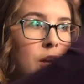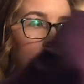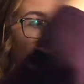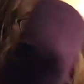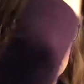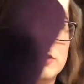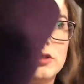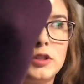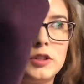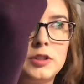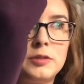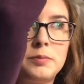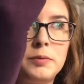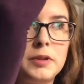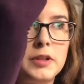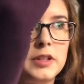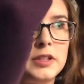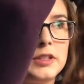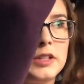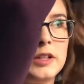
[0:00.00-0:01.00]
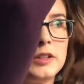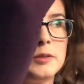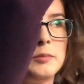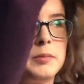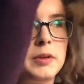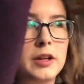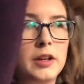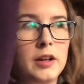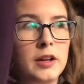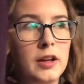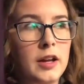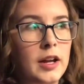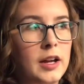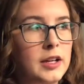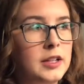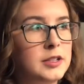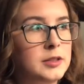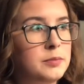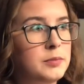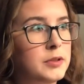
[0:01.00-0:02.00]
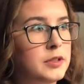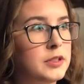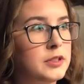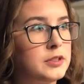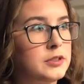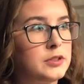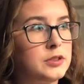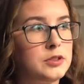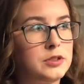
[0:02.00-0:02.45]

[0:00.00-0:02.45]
So I split it down the middle and I split it into